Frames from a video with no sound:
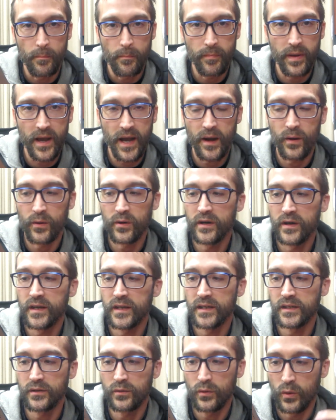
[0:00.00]
power
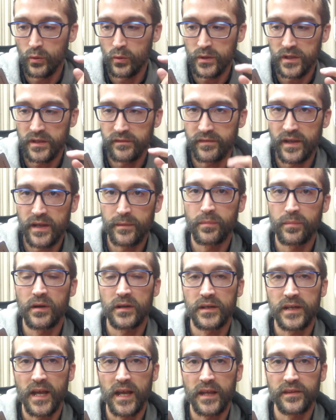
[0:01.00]
and you only vape
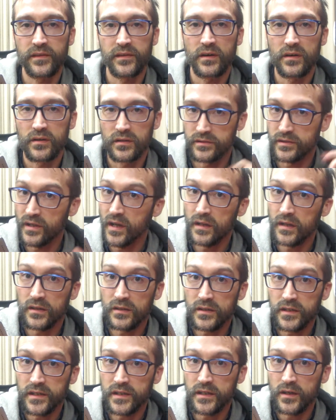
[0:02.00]
on Canthal and not looking